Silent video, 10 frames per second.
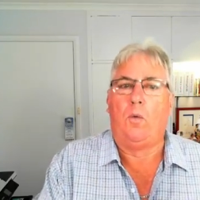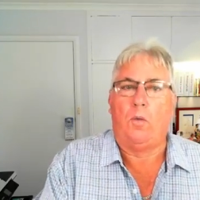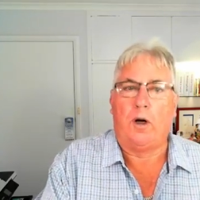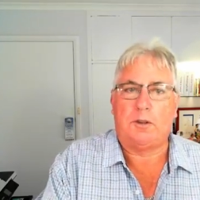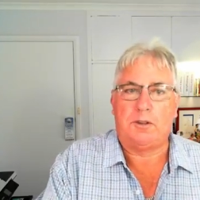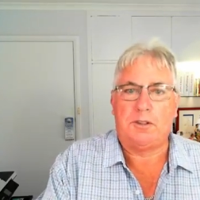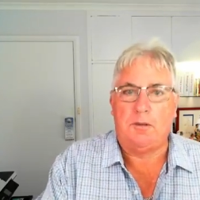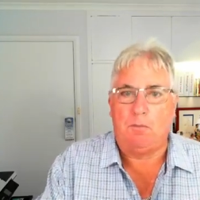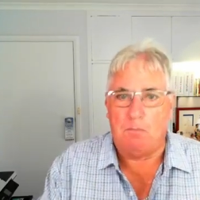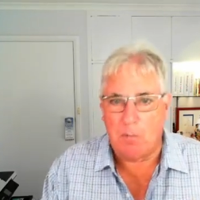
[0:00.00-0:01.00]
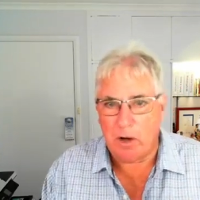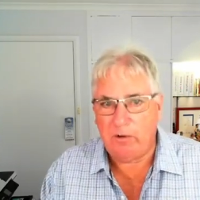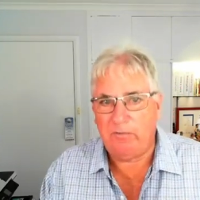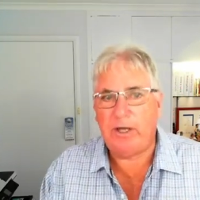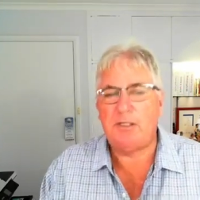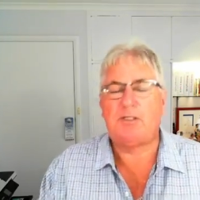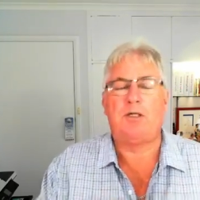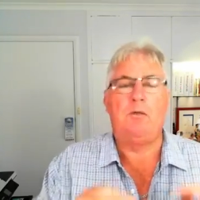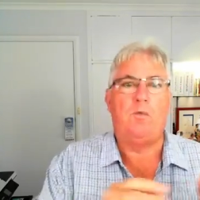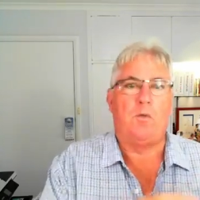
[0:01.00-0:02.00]
what motivates
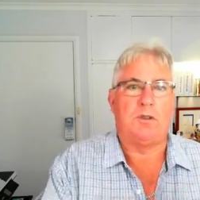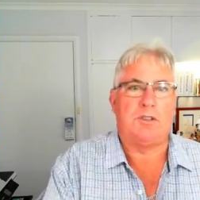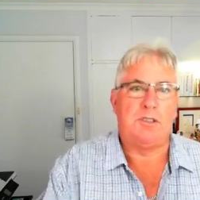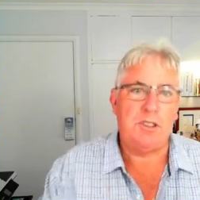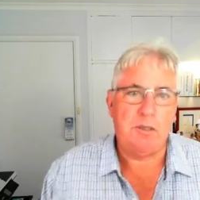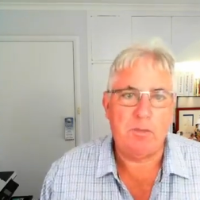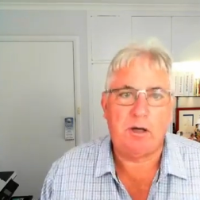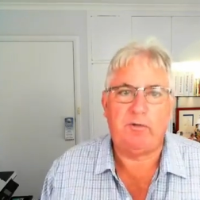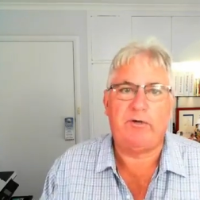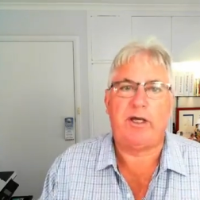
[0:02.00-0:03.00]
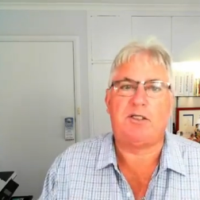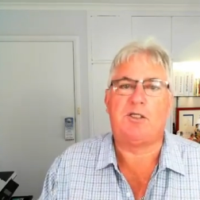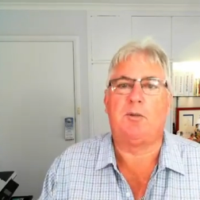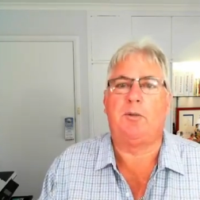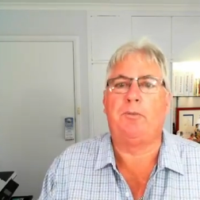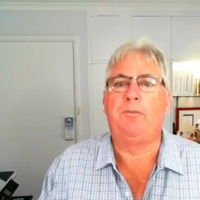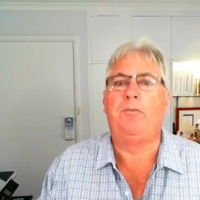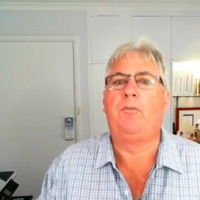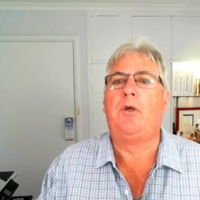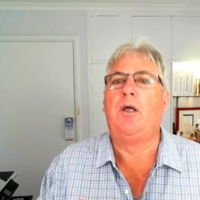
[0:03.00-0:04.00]
them, what demotivates
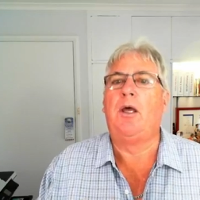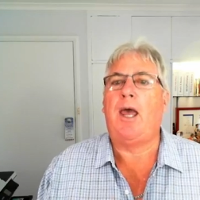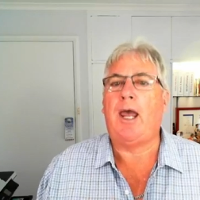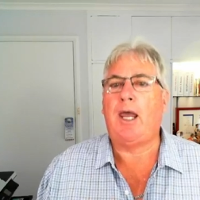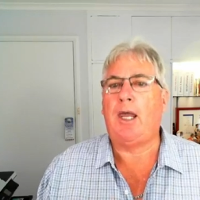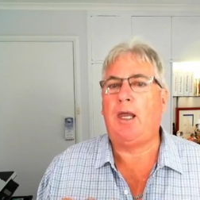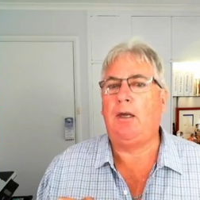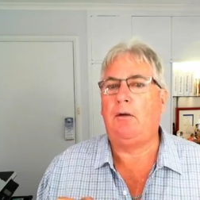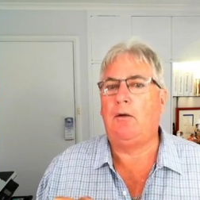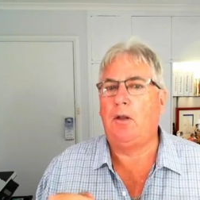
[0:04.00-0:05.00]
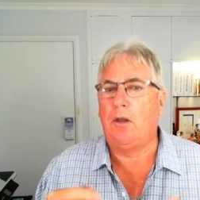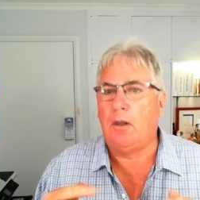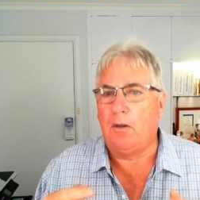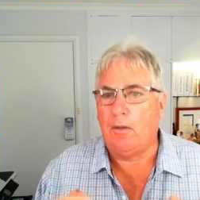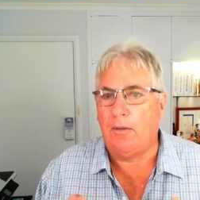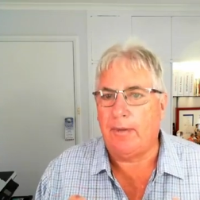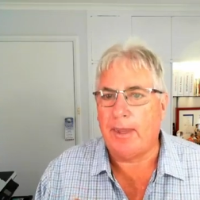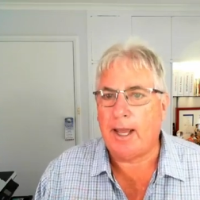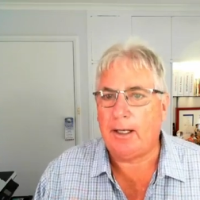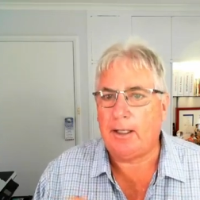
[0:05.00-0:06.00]
them, and
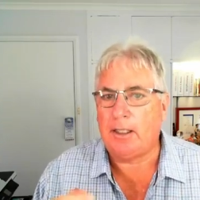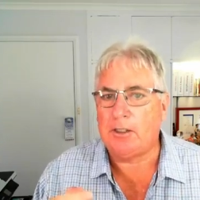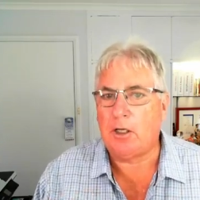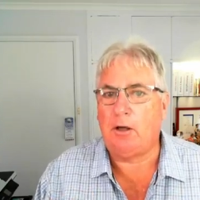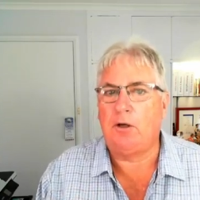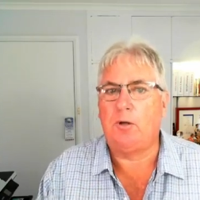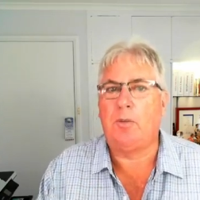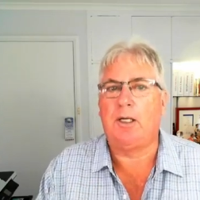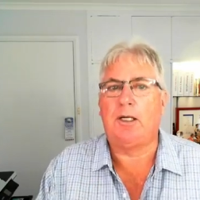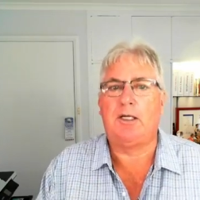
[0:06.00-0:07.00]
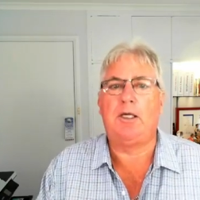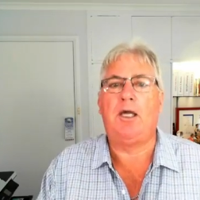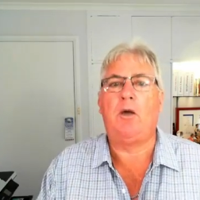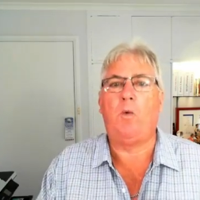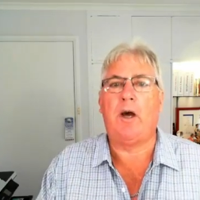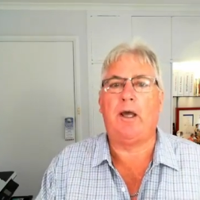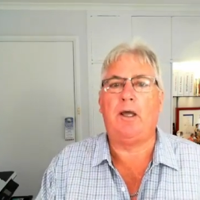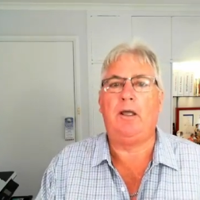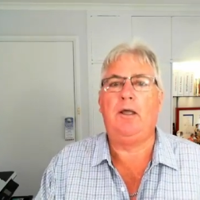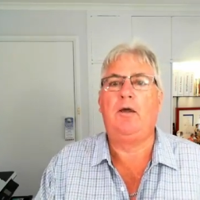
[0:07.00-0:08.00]
that is going to be a key
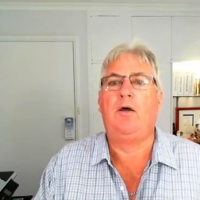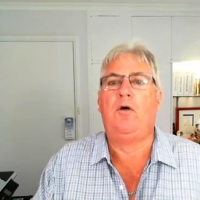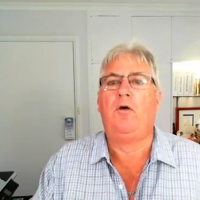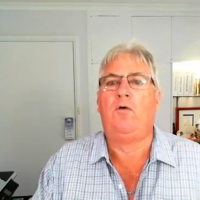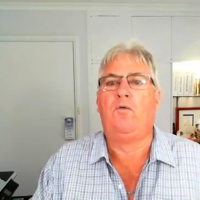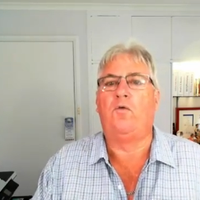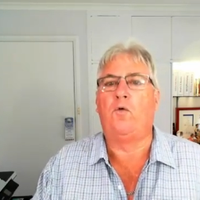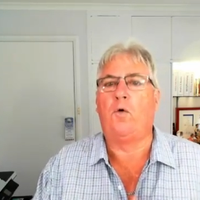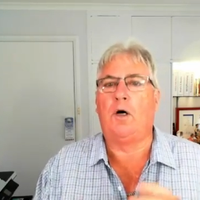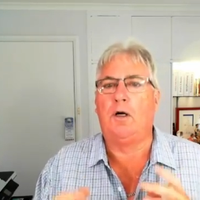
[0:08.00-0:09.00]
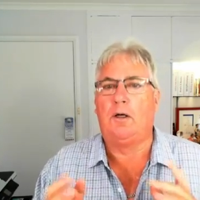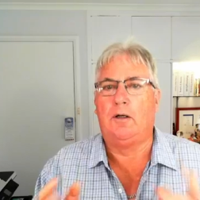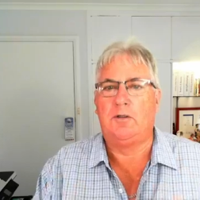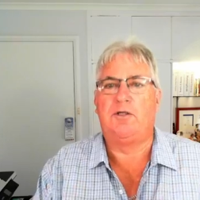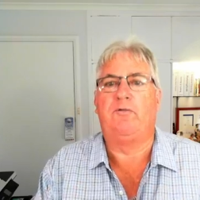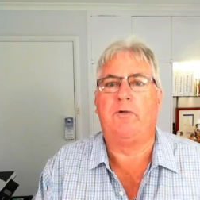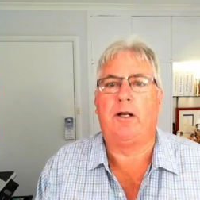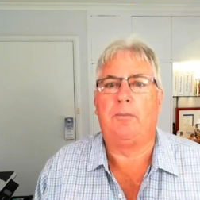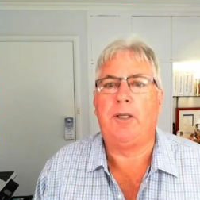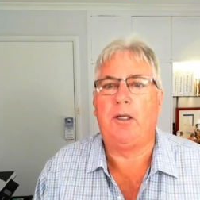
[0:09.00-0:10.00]
way for
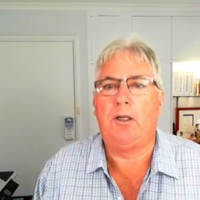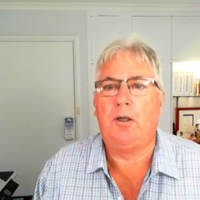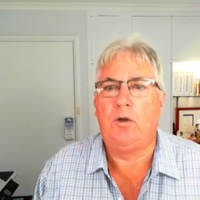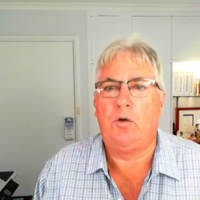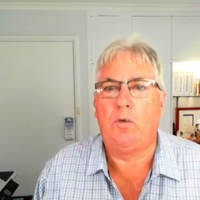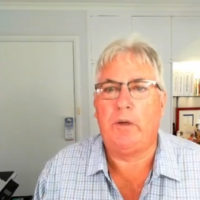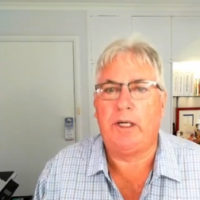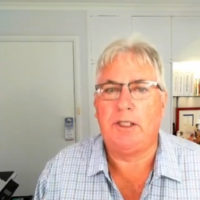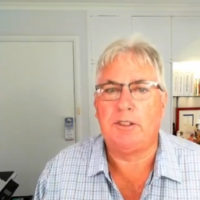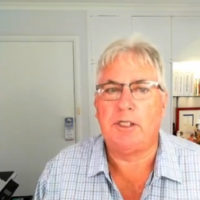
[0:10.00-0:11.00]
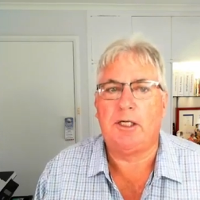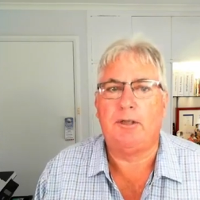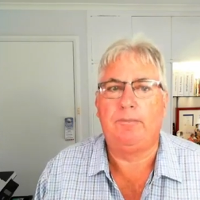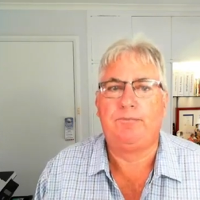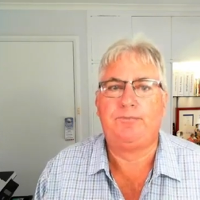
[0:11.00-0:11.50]
developing your winning team.